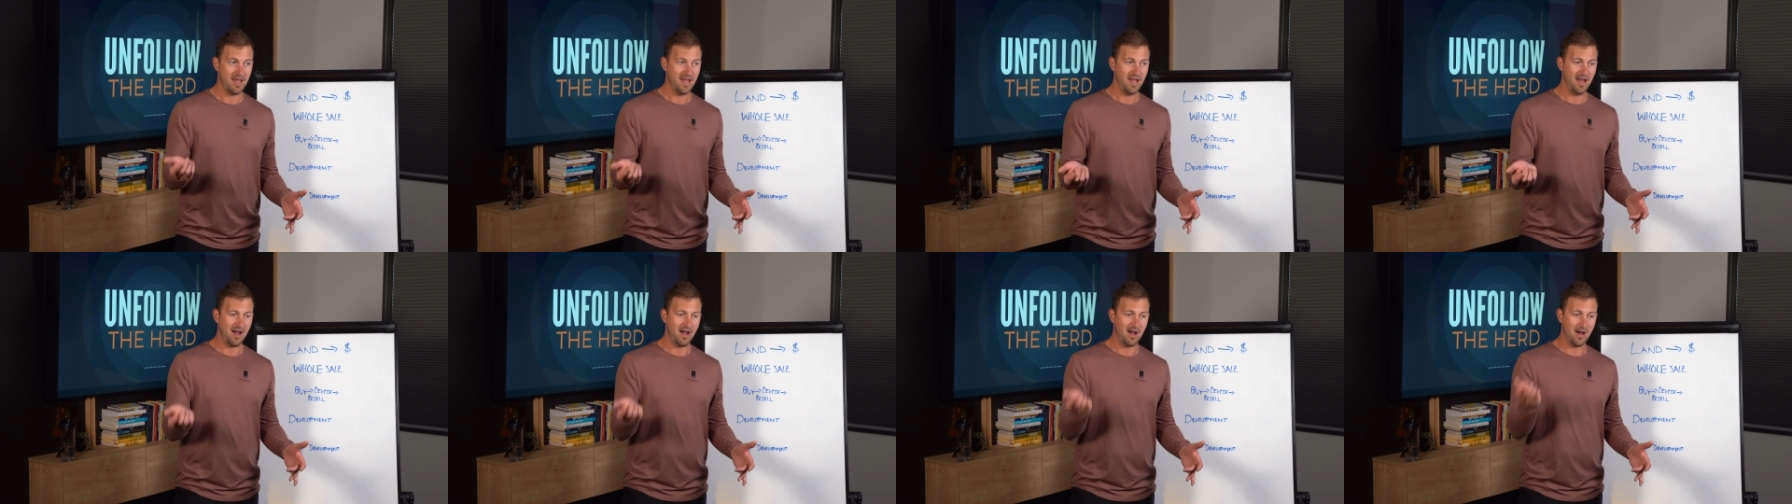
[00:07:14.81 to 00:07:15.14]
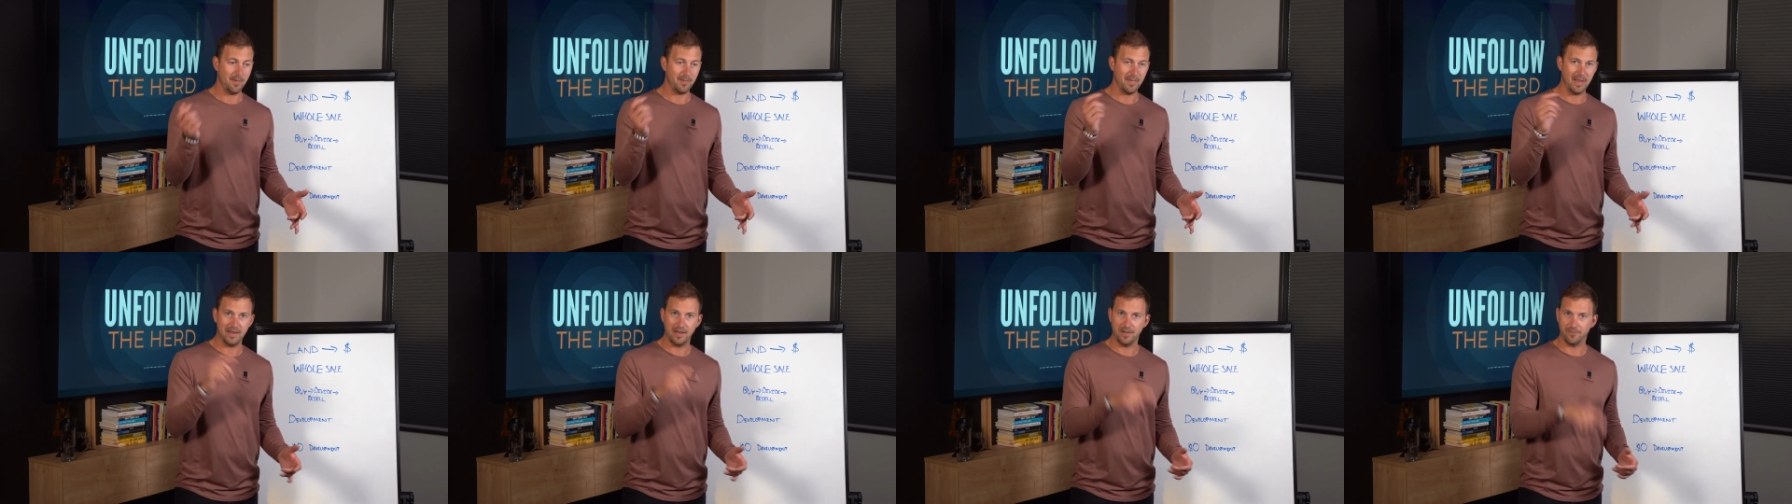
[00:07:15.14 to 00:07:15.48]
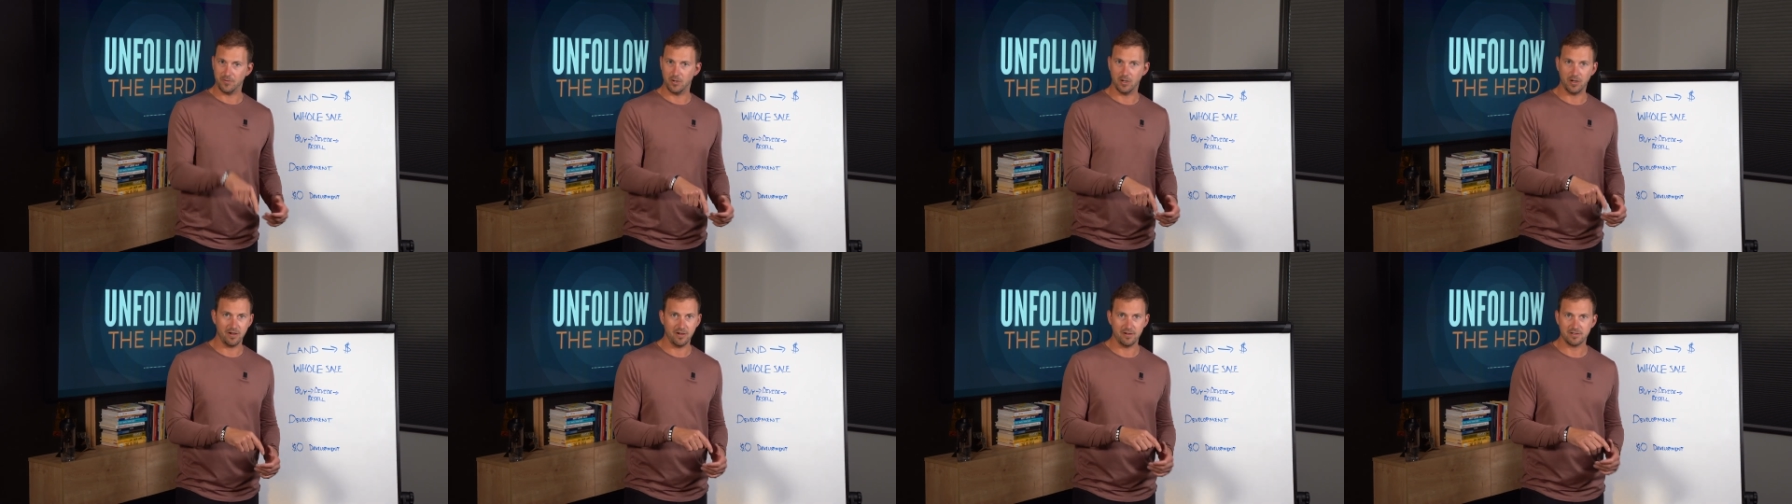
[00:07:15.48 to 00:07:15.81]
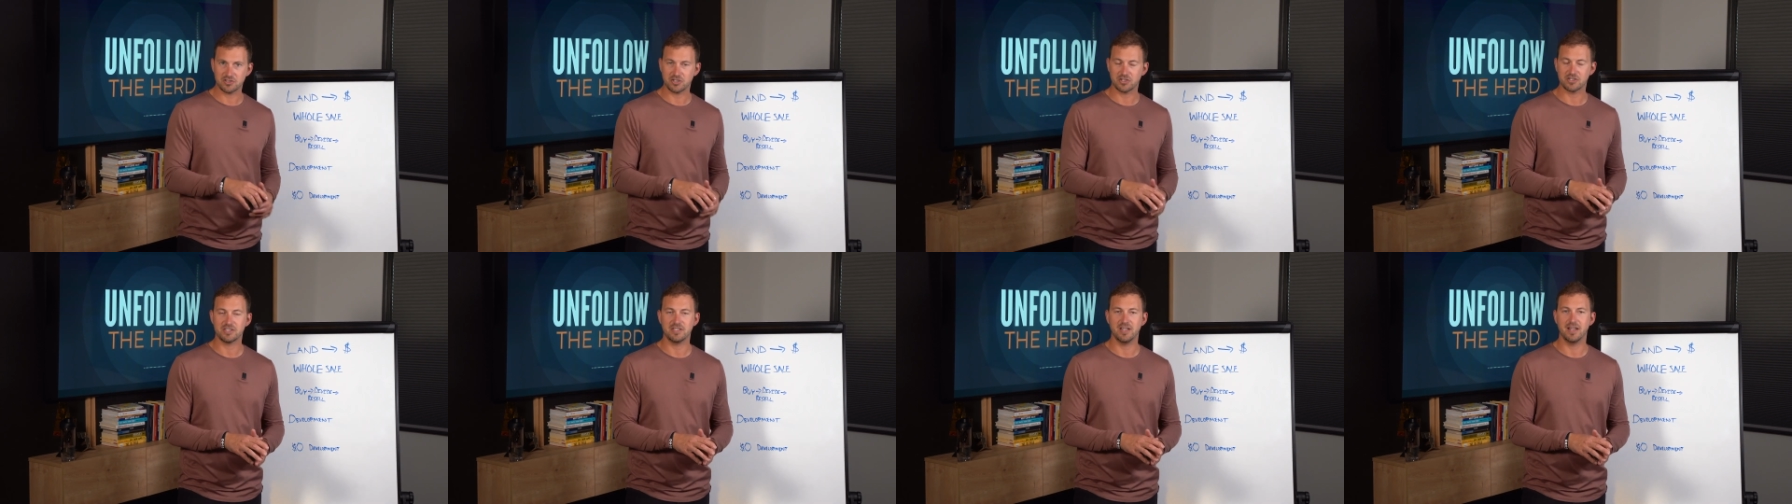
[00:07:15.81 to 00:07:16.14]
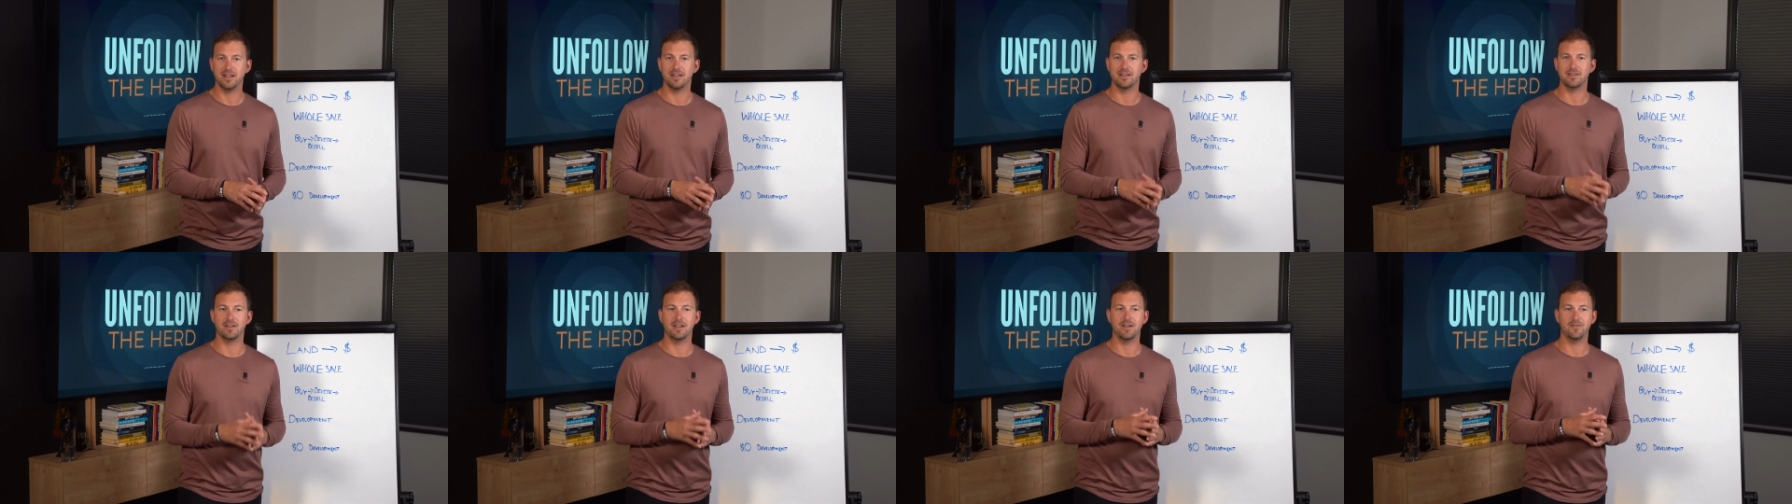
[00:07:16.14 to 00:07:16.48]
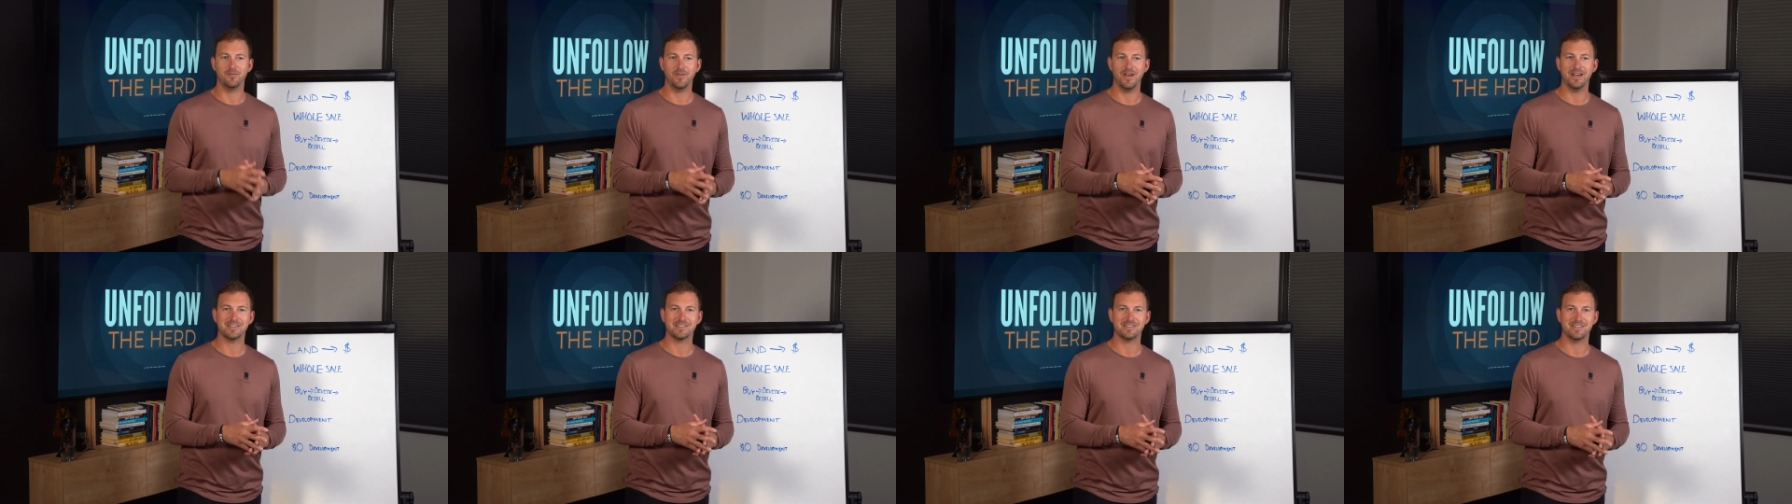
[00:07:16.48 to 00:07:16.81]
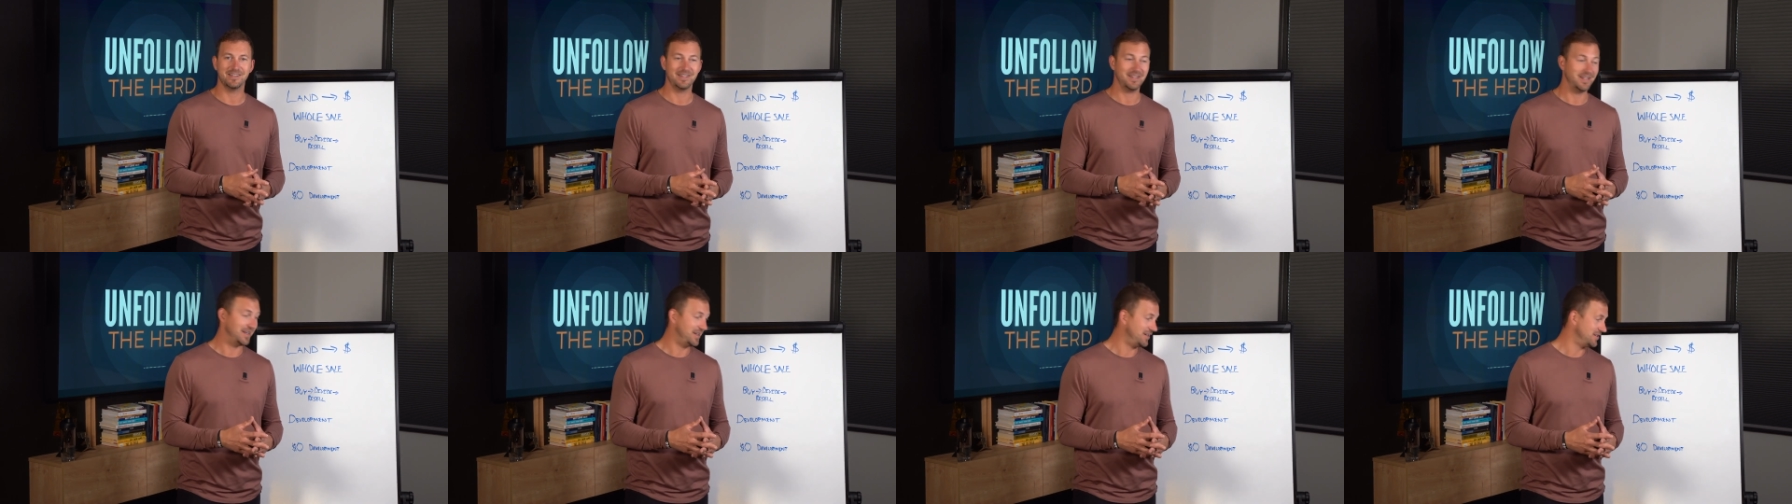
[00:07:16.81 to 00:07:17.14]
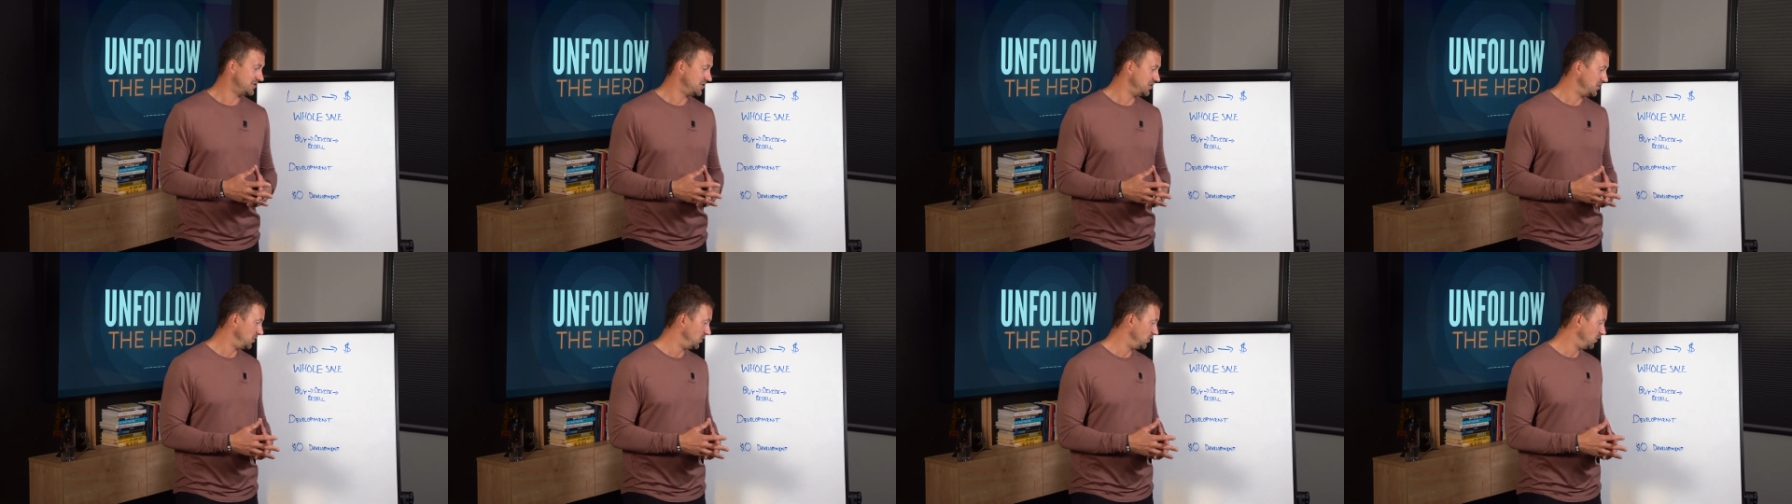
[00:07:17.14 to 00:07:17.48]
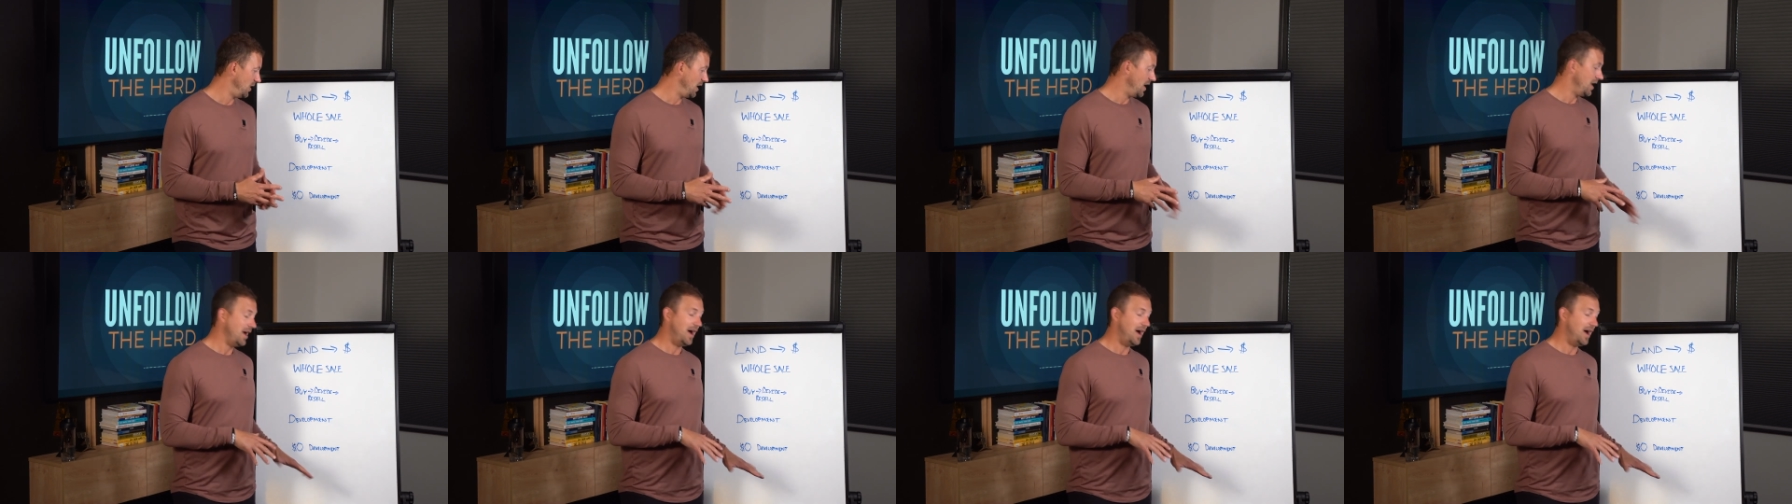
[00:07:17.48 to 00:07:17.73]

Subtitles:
And if you're interested in investing into,